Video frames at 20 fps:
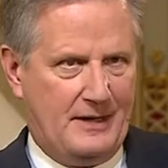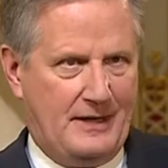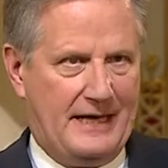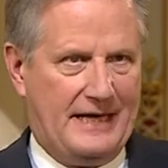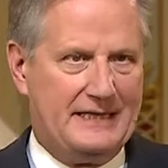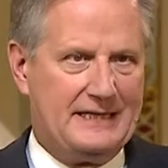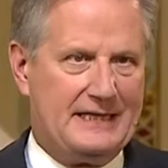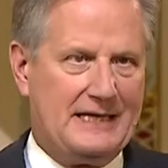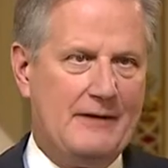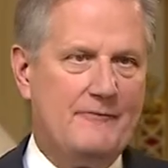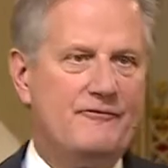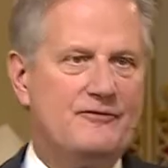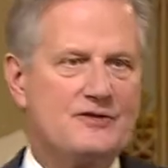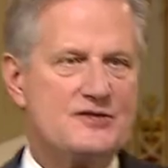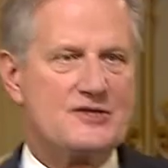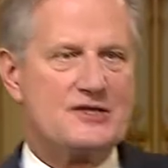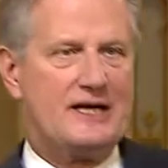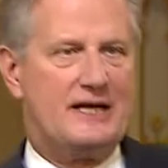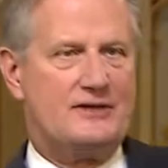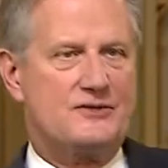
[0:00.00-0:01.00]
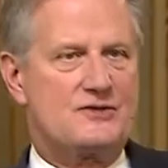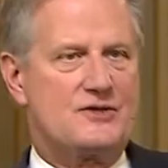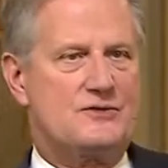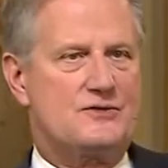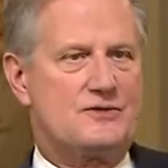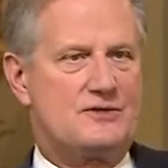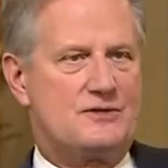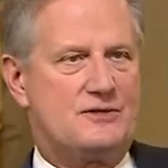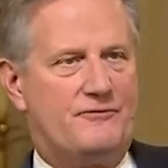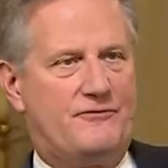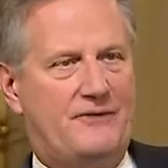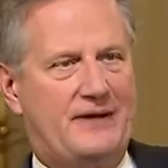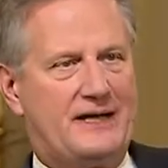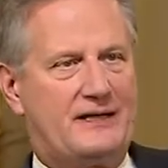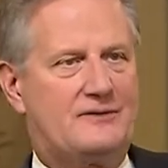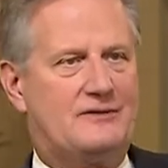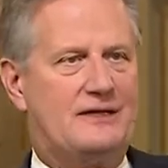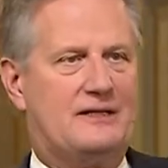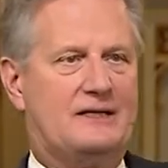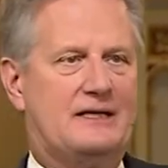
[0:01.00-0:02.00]
And it emphasizes the
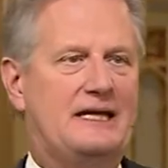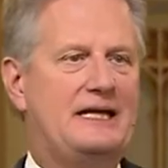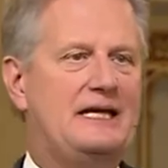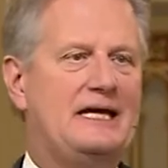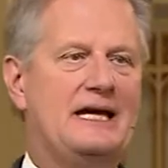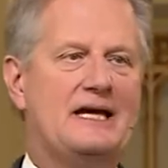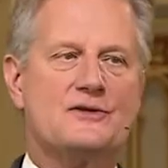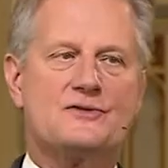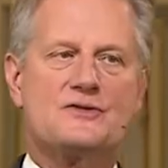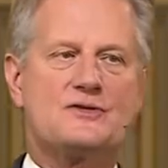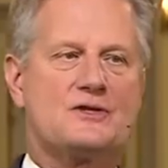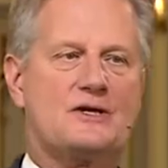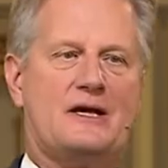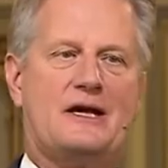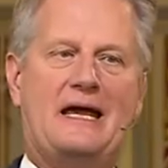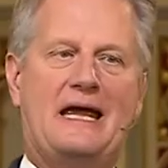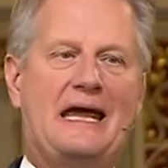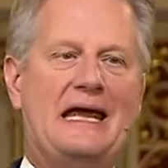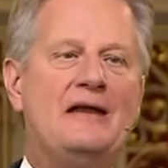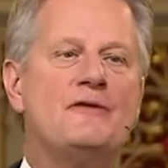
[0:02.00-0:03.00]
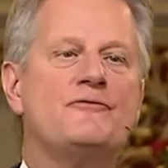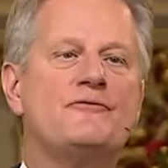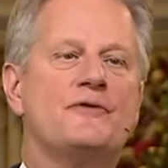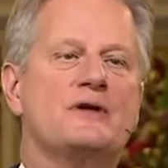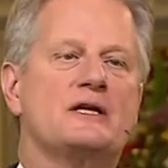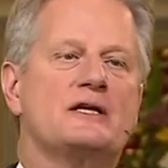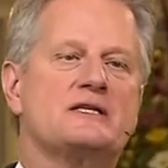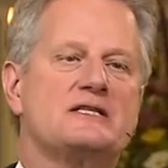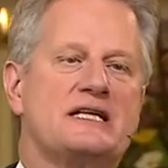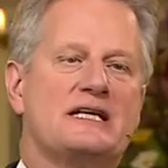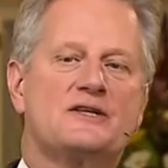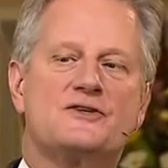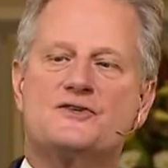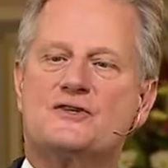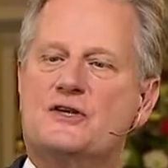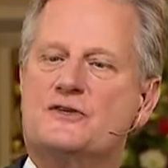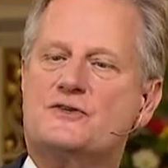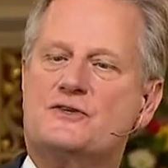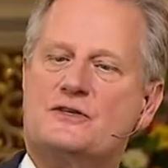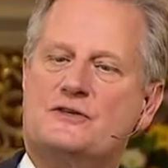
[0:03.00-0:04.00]
fact that he has infinite
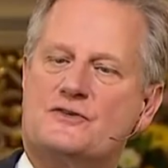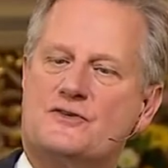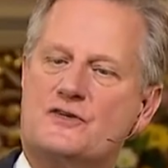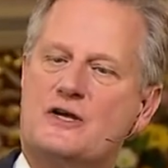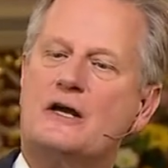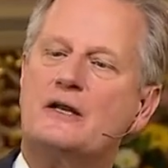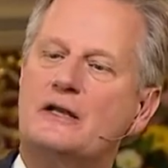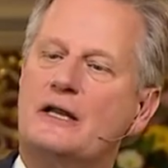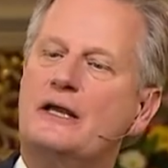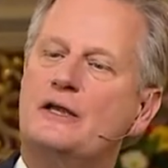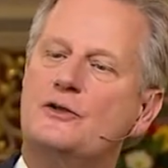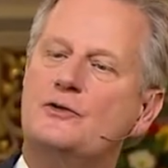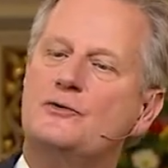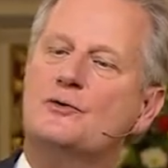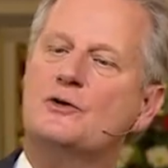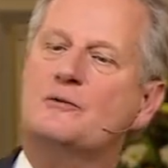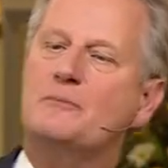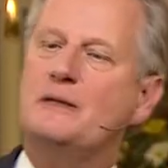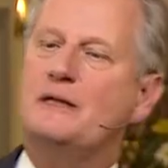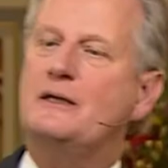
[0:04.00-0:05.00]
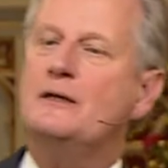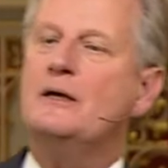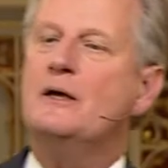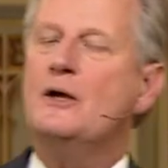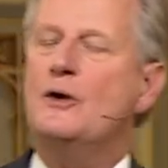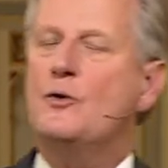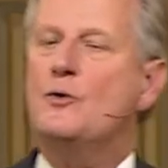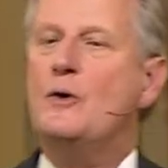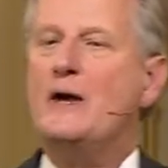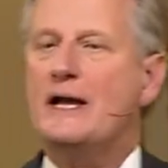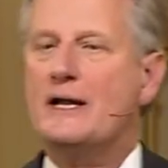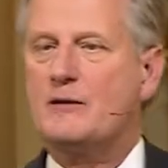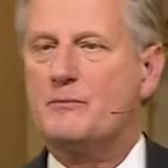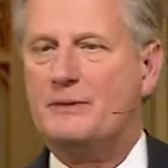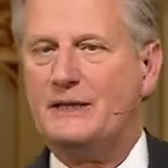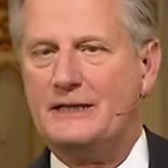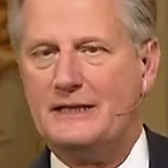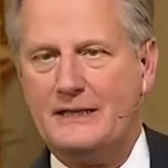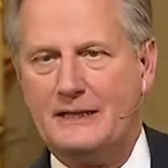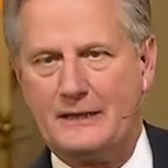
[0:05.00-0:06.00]
existence. Unlike you and me, who had a
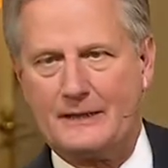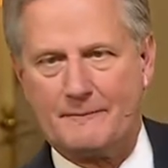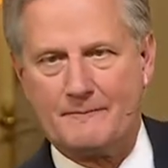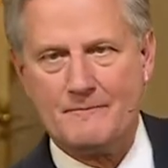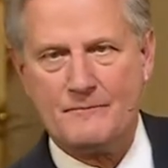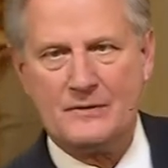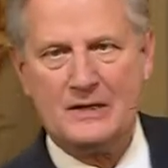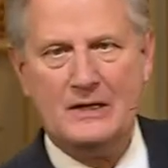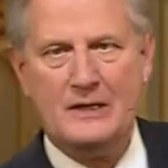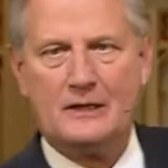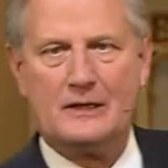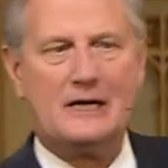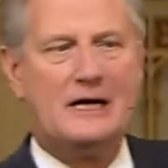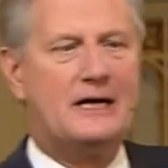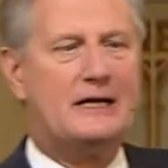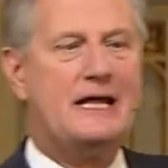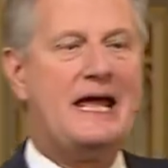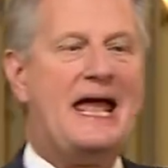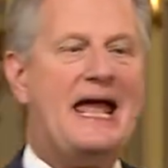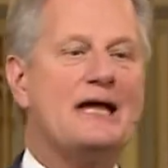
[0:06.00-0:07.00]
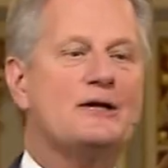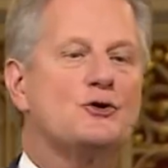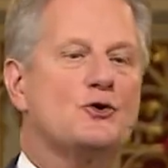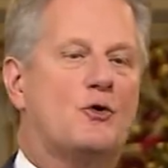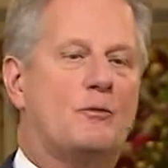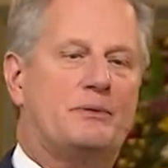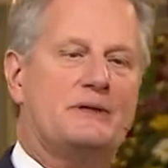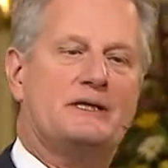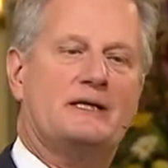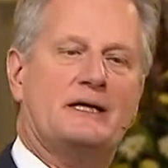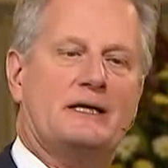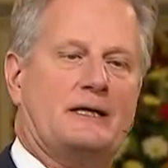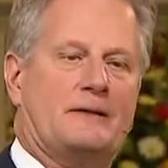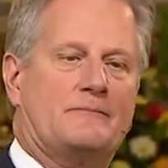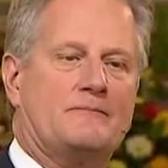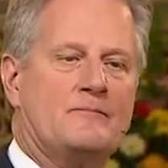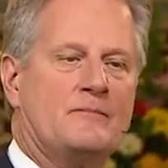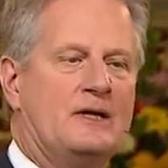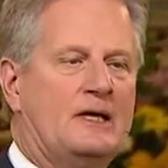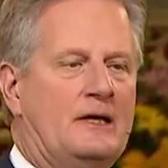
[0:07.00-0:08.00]
beginning, God had no beginning.
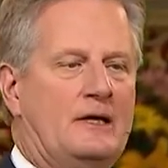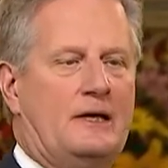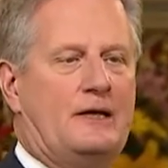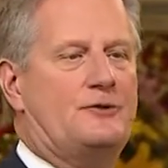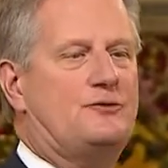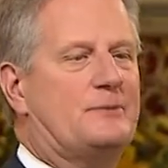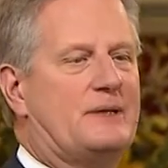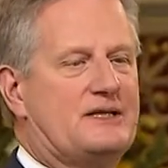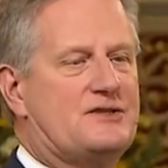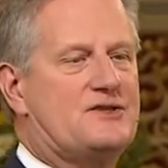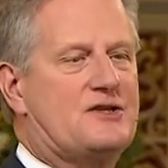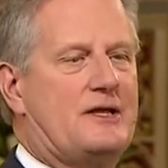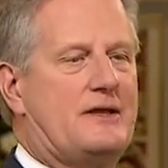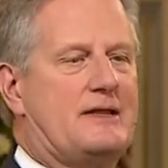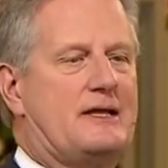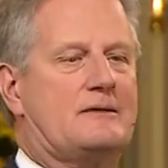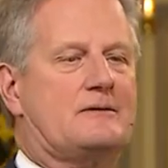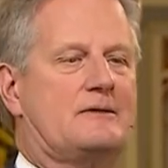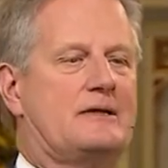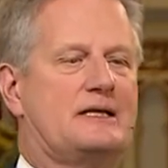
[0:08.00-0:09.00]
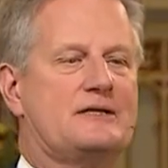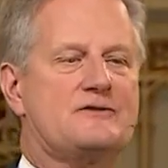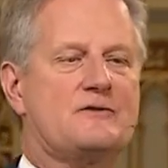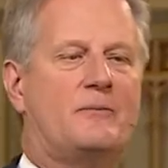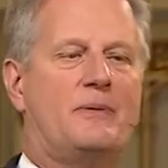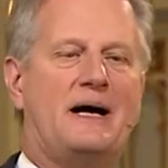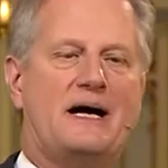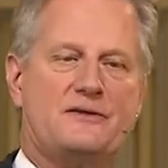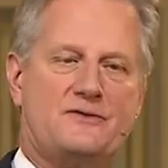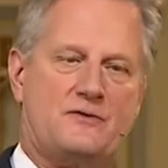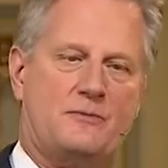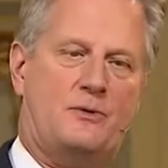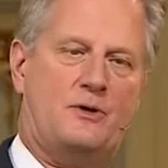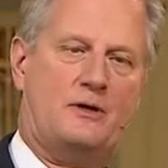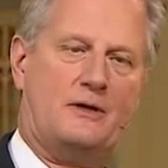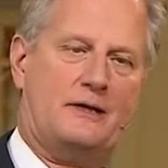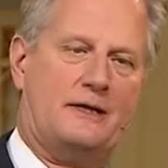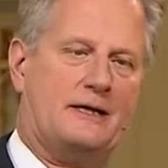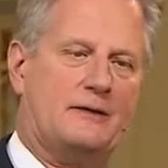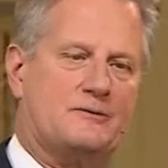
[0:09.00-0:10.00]
And you might say, that's impossible.
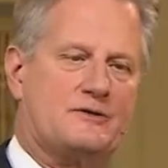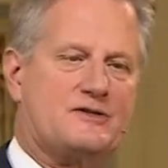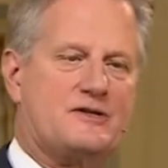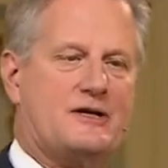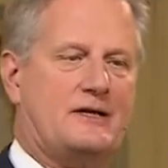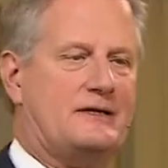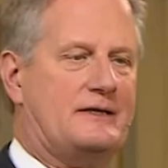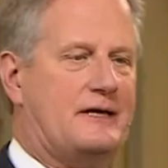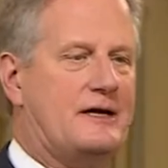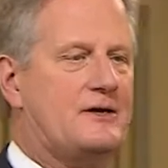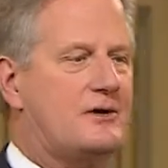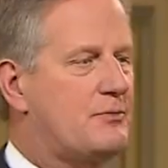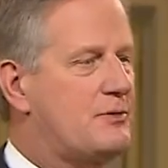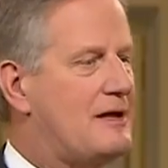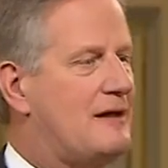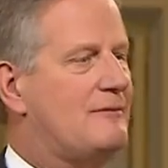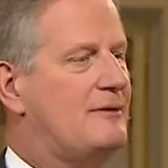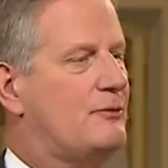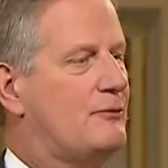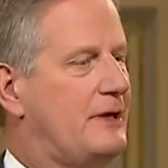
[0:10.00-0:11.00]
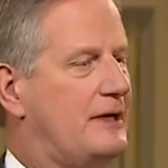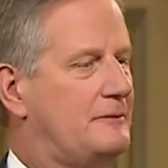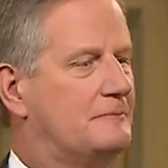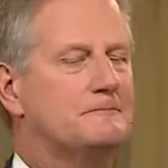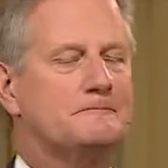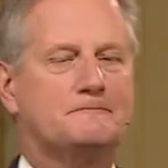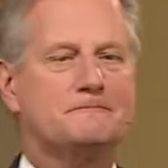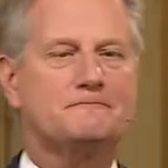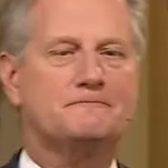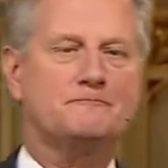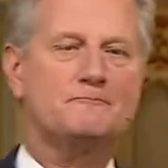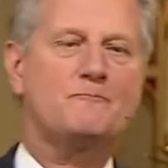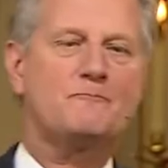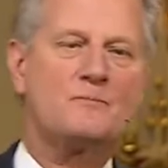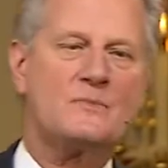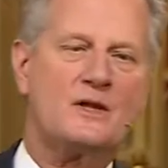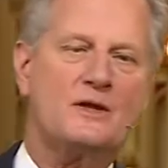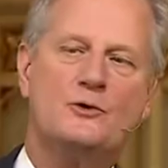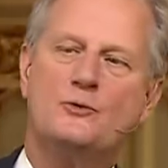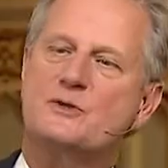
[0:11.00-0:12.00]
And I would say, yeah, you're probably right.
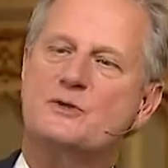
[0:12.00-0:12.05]
You